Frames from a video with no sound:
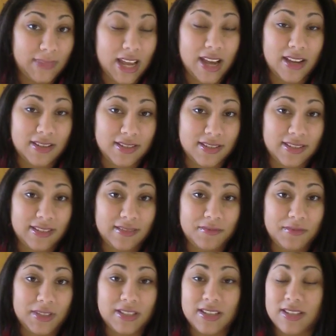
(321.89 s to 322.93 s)
Honestly,
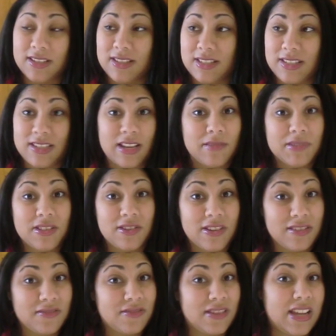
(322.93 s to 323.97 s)
because jobs is
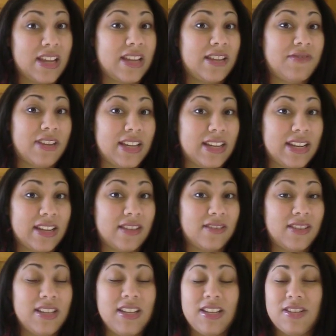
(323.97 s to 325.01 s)
hard to find right
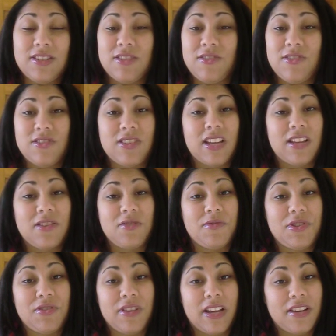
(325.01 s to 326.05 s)
now. So you just got to do
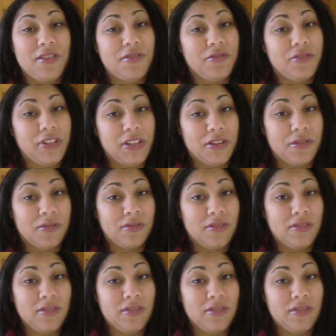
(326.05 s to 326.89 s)
what you got to do for you.